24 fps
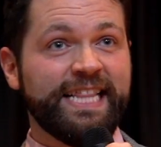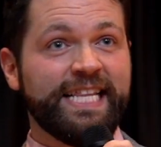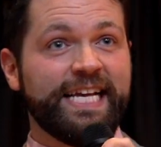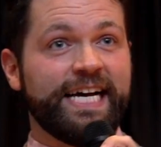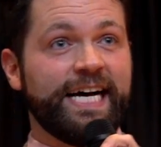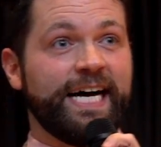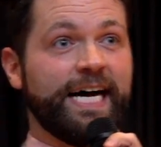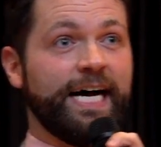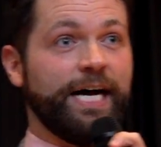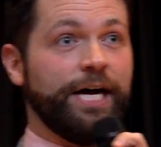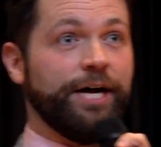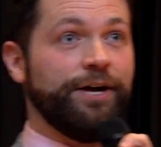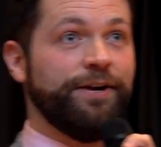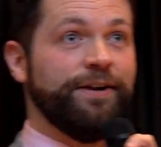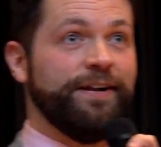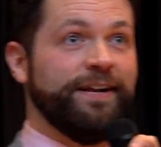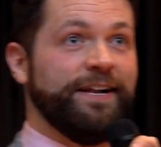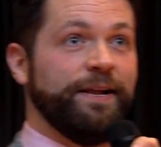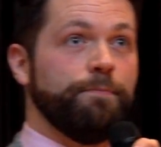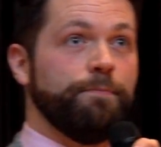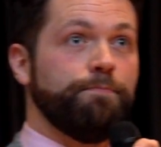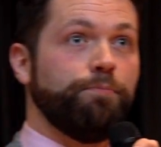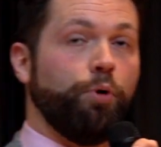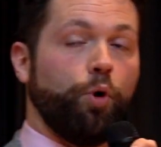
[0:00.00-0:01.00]
Uh,
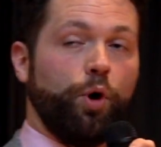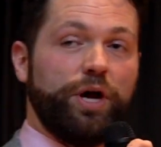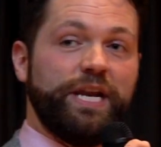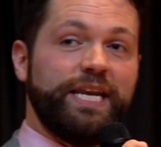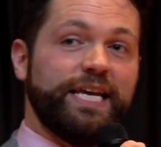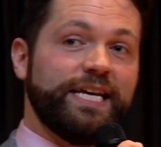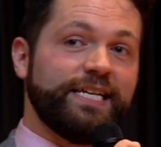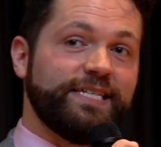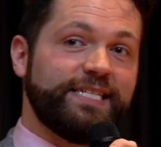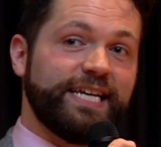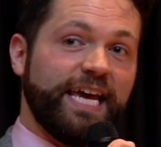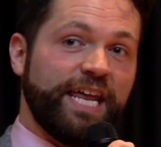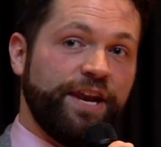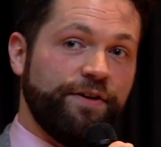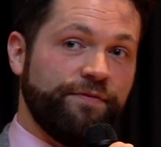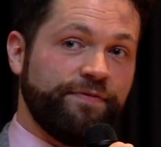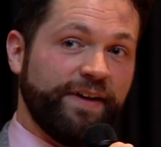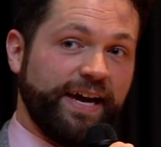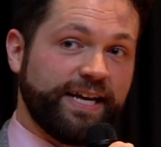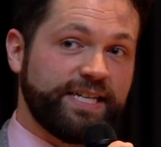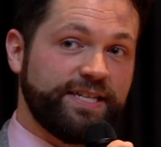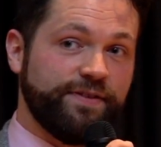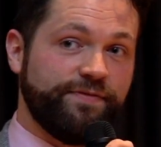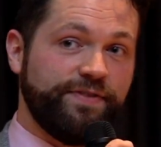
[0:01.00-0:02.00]
poignant and
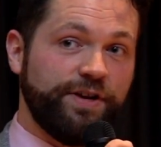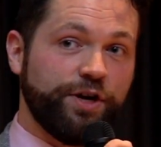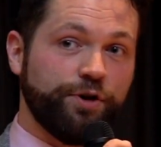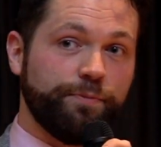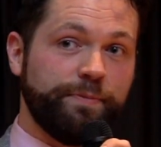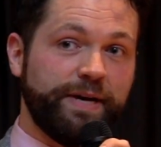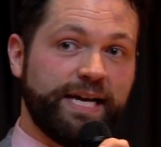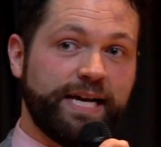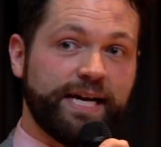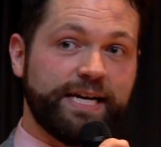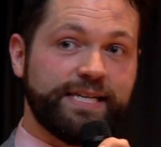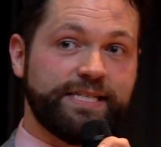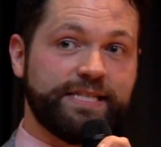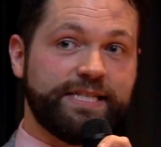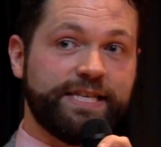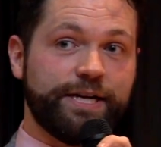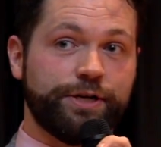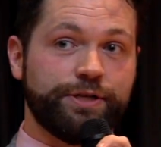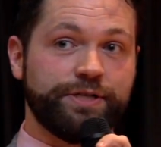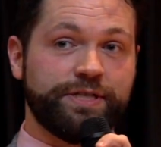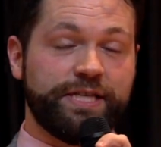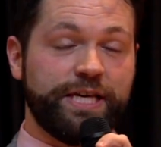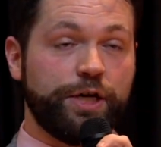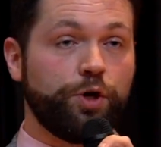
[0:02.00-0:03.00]
effective here because
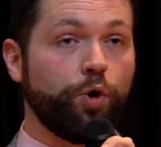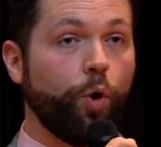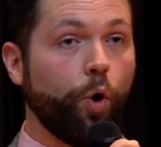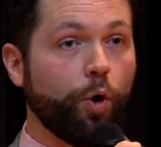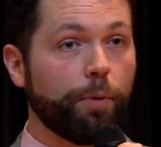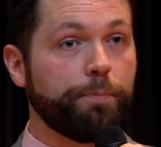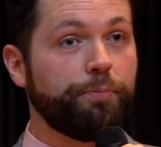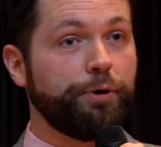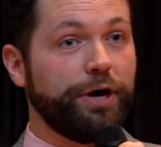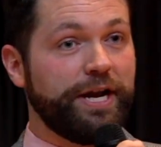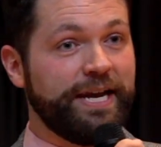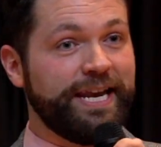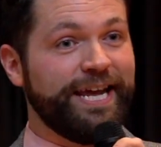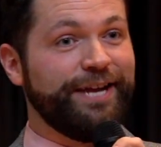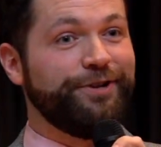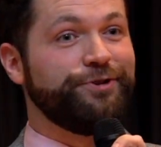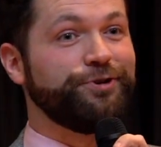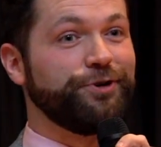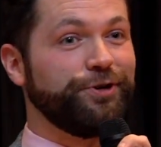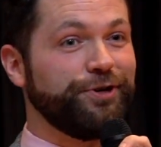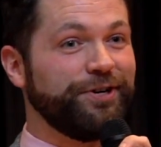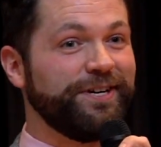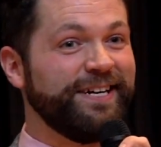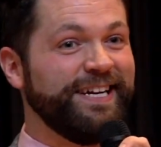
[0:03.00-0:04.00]
there's the corporate
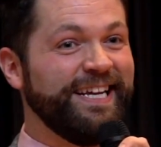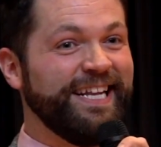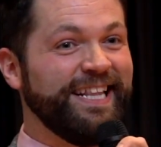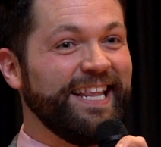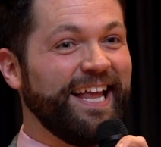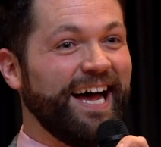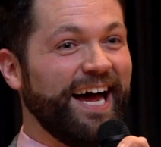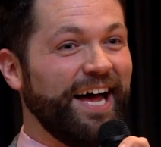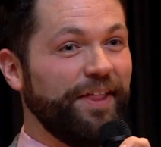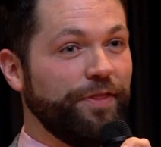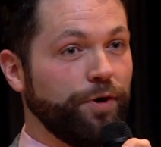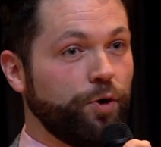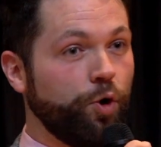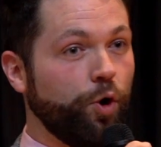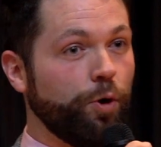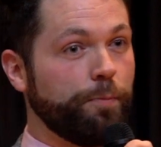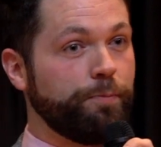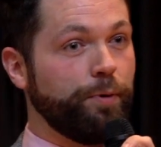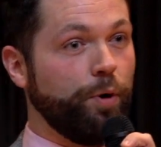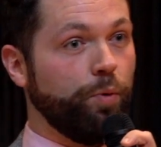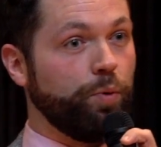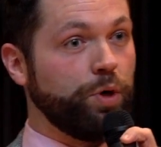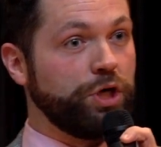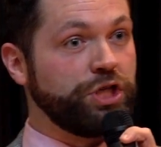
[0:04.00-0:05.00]
nature, uh, the
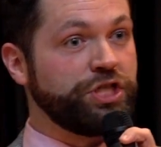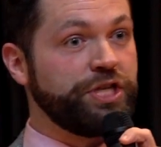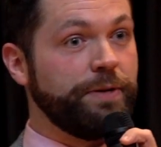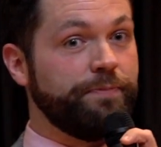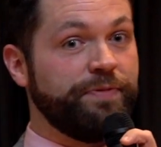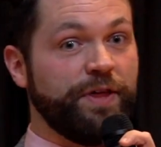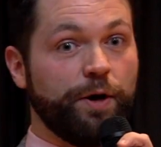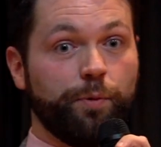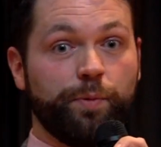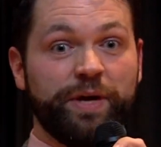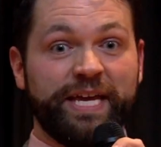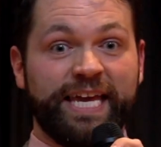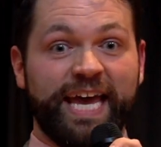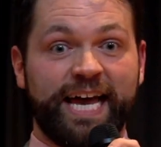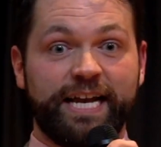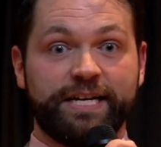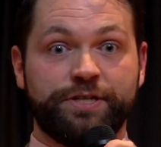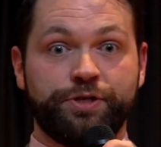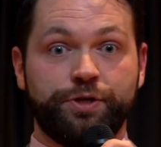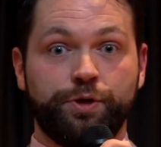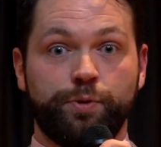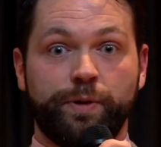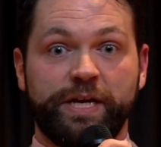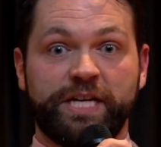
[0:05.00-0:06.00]
corporate worship that we get
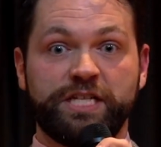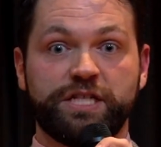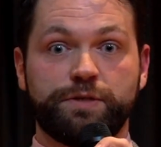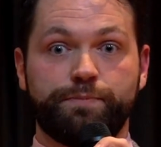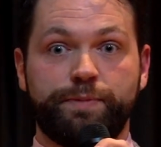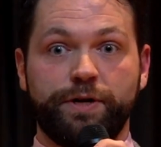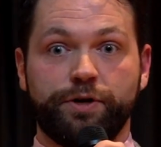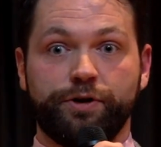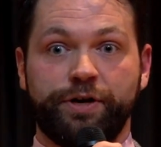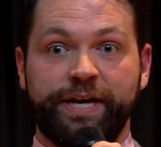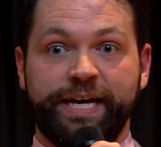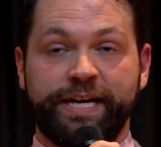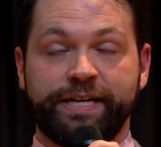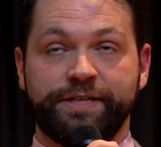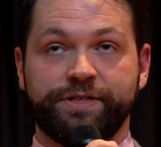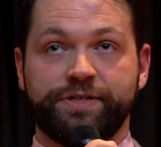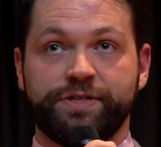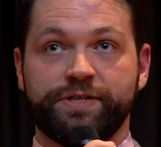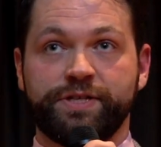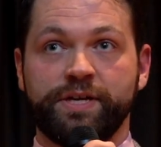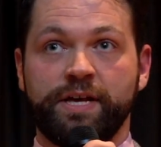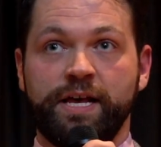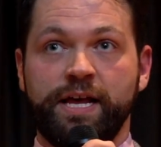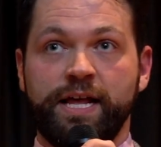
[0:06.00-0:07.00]
to
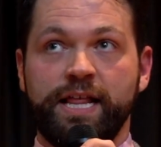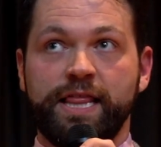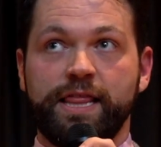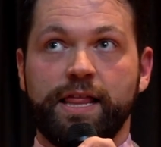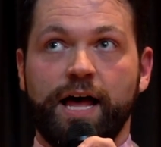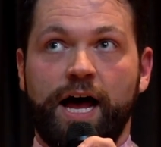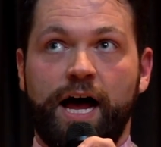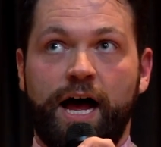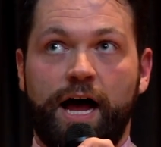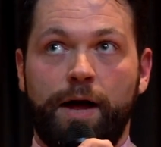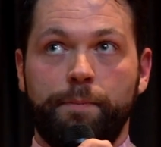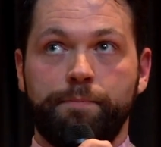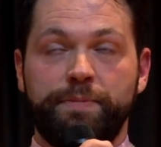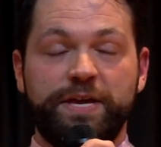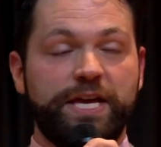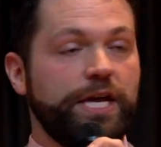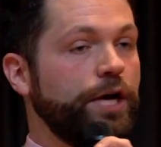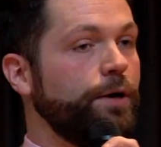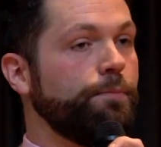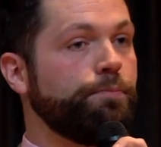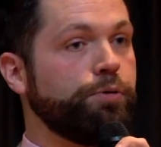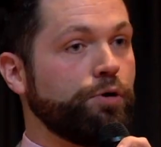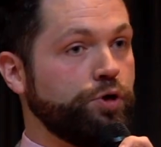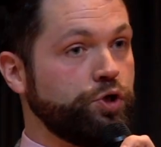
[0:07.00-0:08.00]
experience uh,
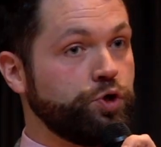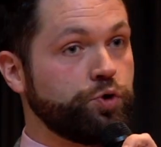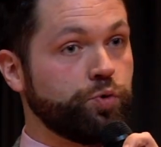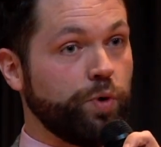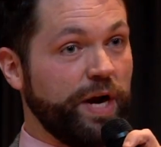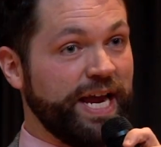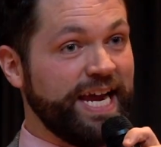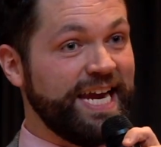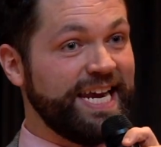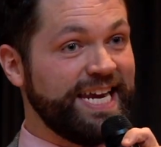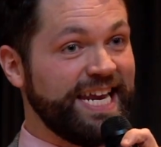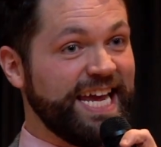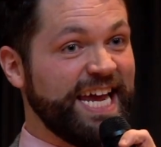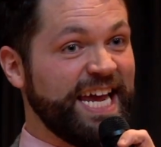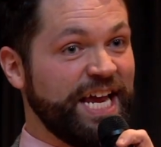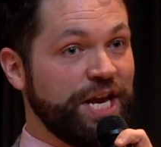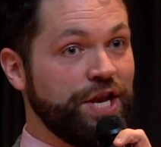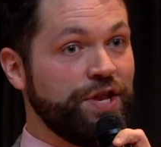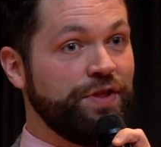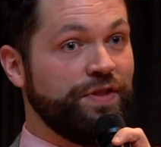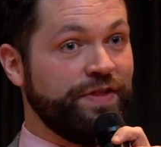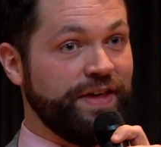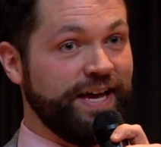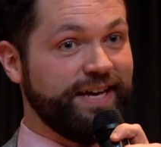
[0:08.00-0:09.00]
being portrayed
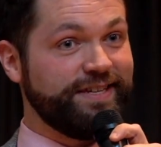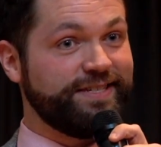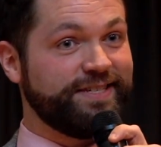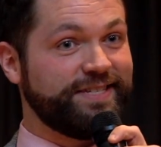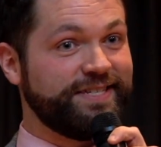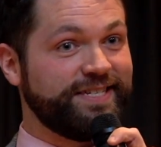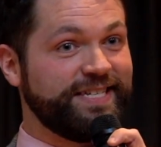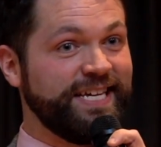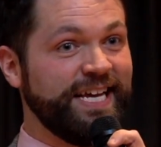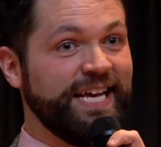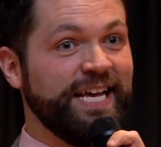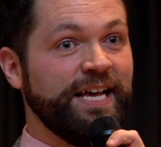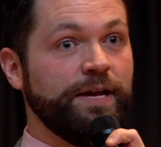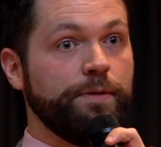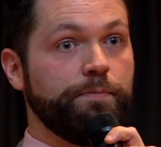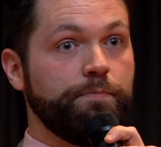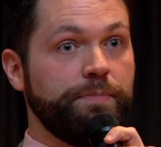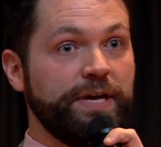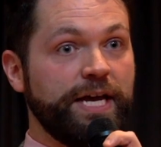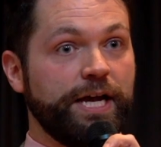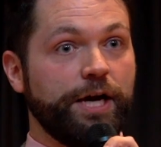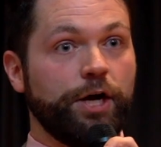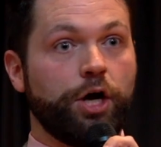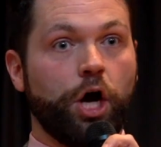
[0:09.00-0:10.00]
in this,
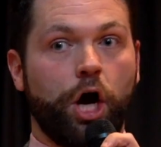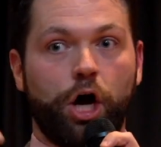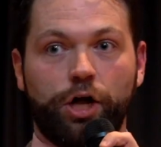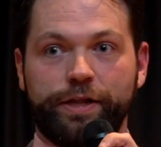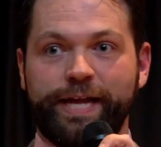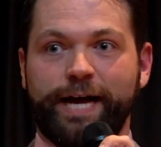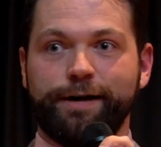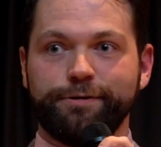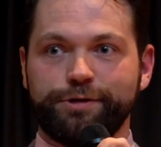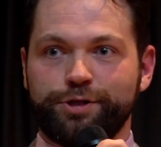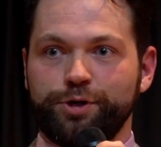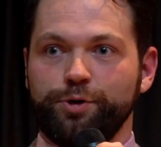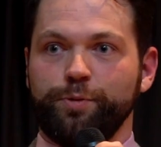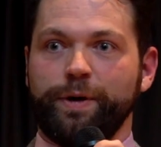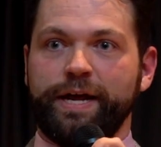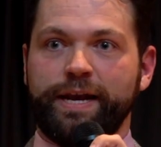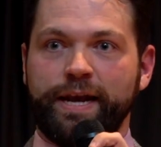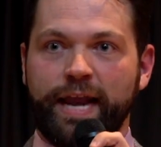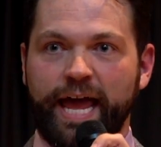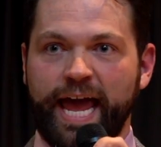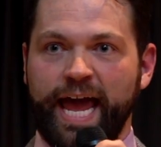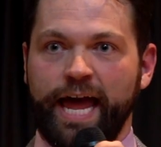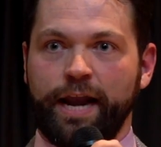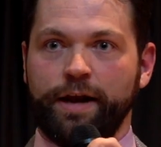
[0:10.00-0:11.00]
being called out to,
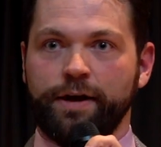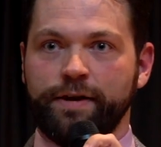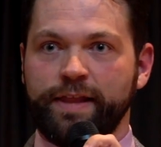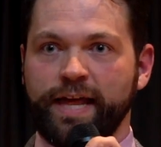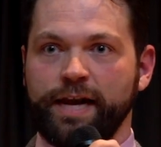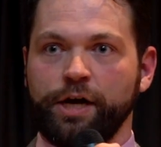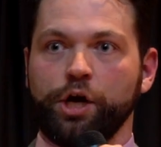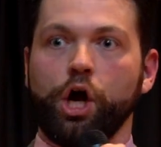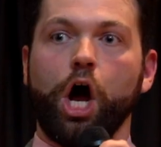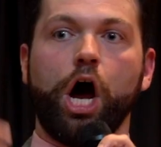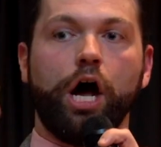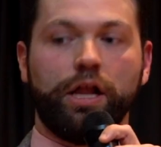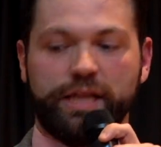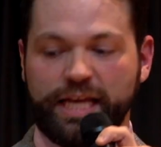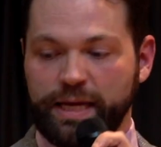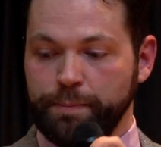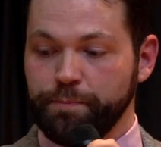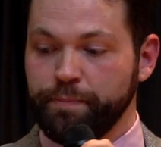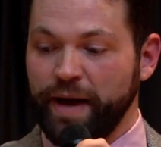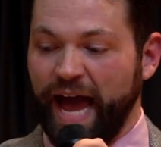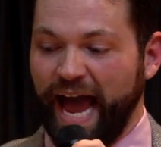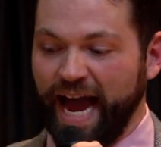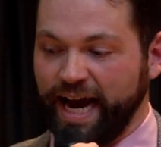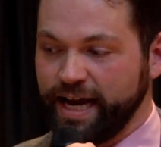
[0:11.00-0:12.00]
and, and then calling
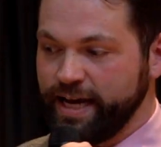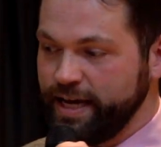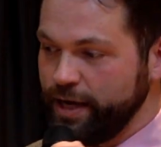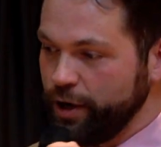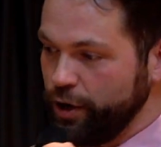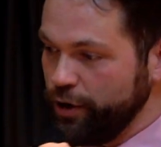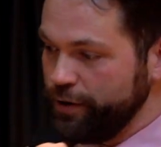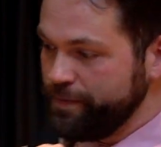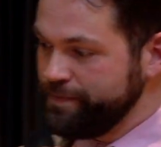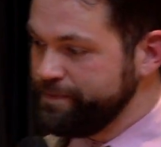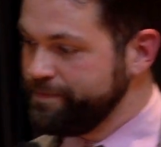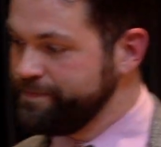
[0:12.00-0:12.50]
back here.